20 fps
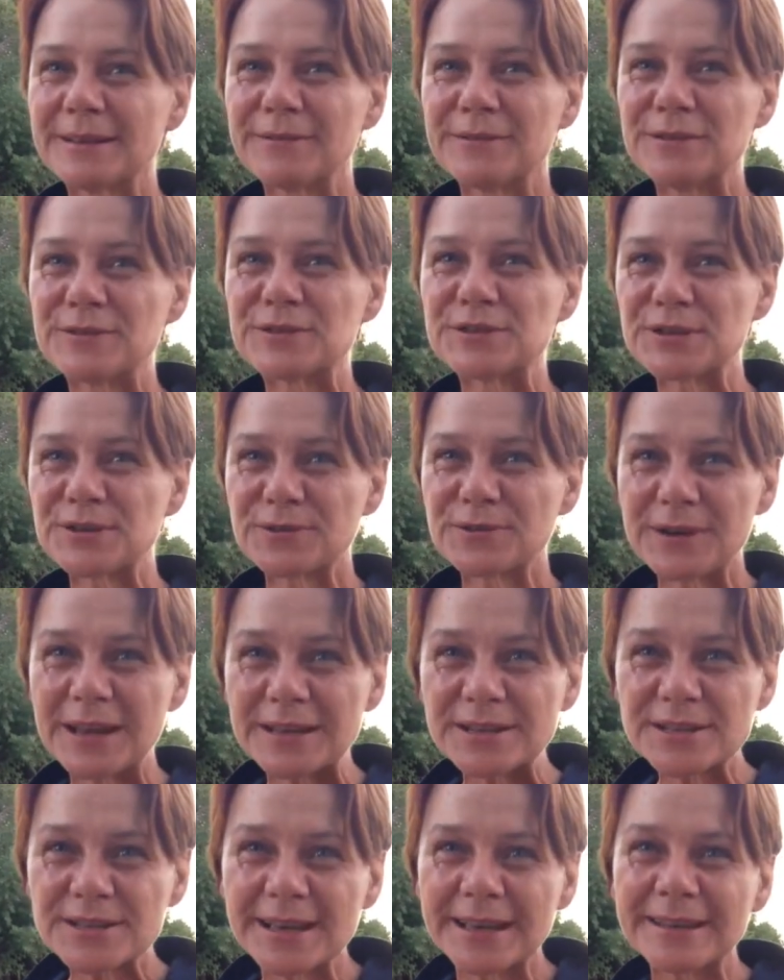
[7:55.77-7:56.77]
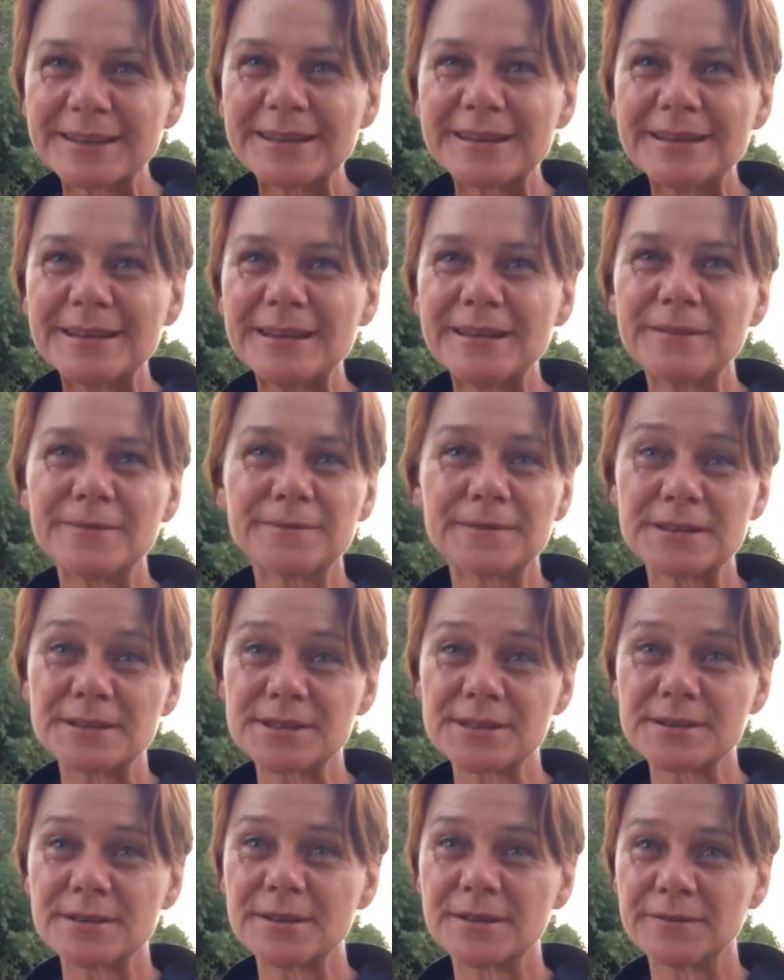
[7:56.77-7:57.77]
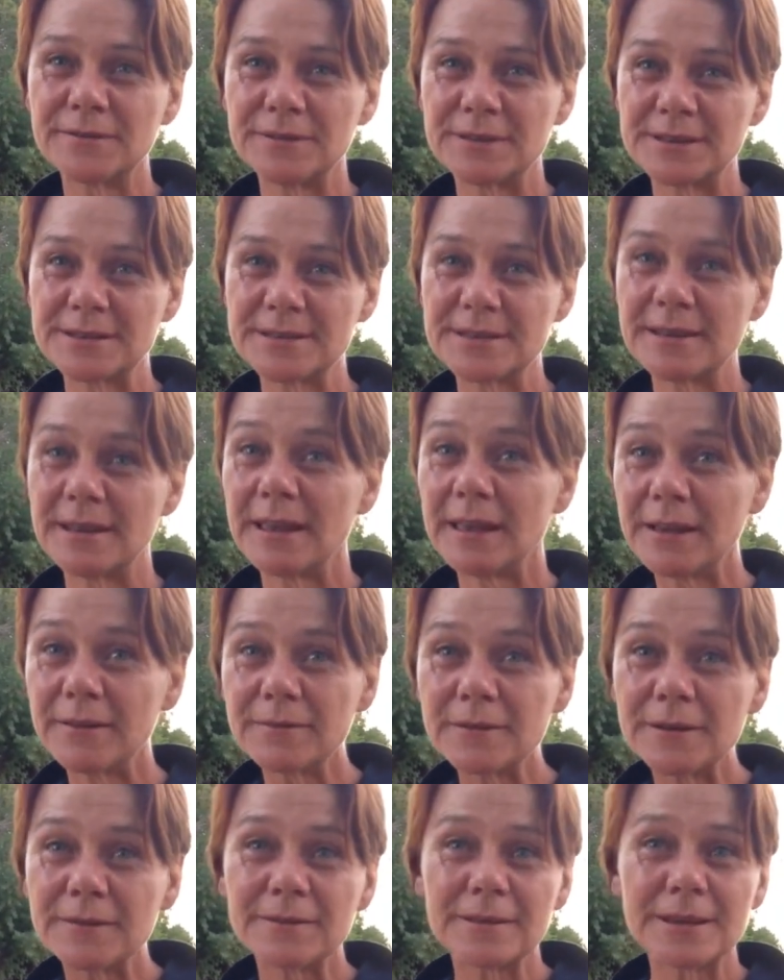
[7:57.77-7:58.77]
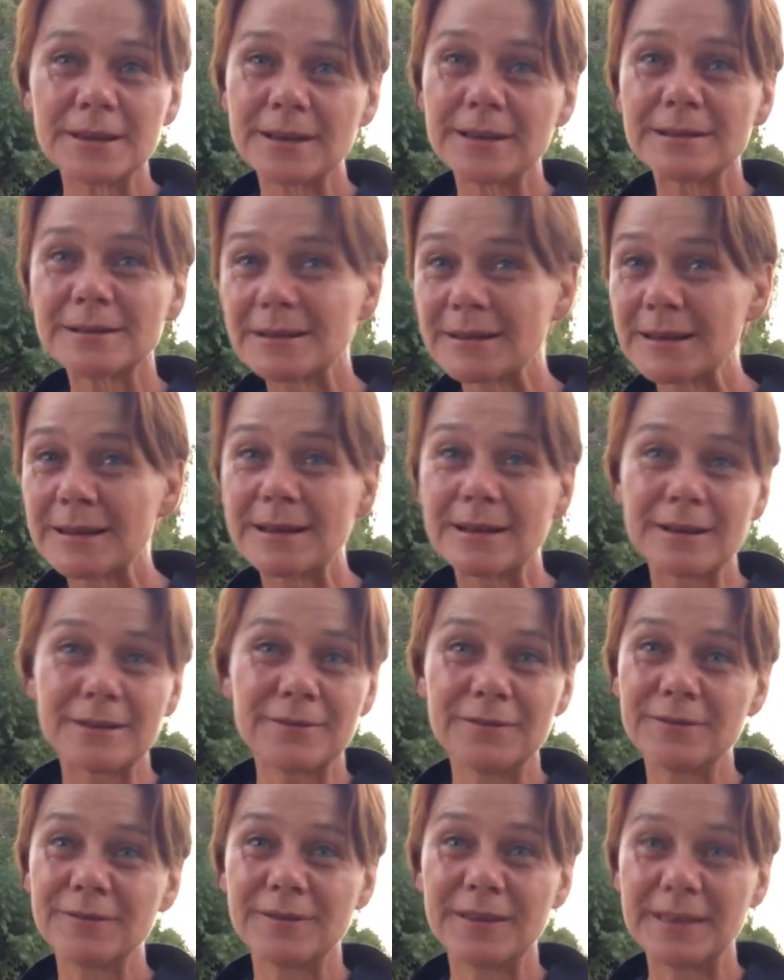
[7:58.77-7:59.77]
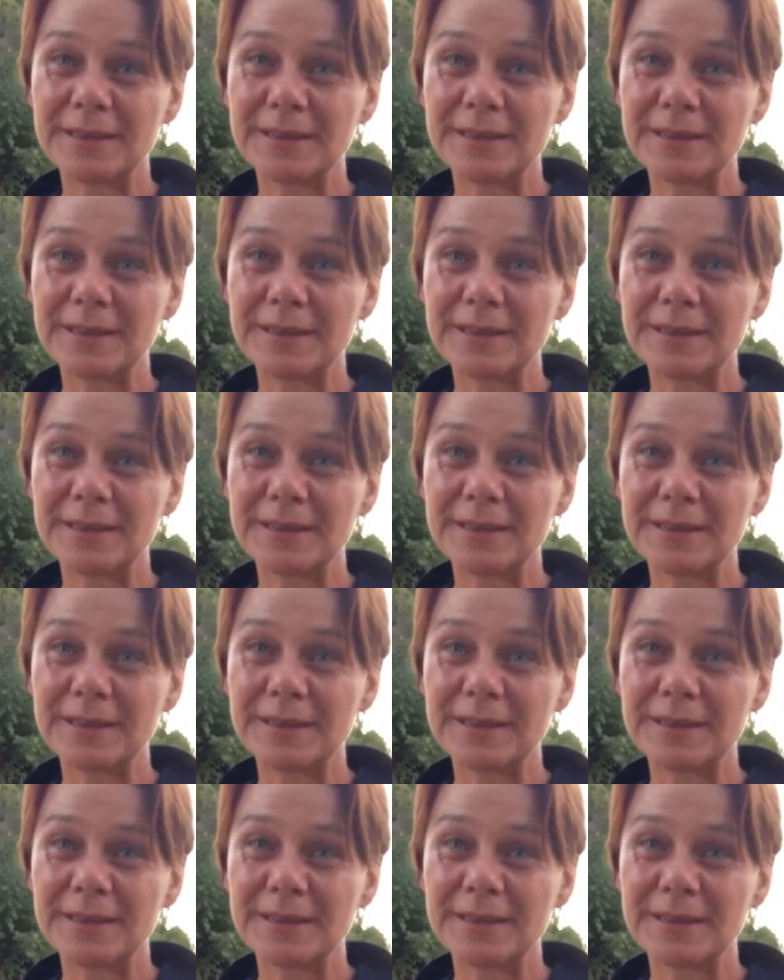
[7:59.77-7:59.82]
if you scratch underneath the surface, everything in life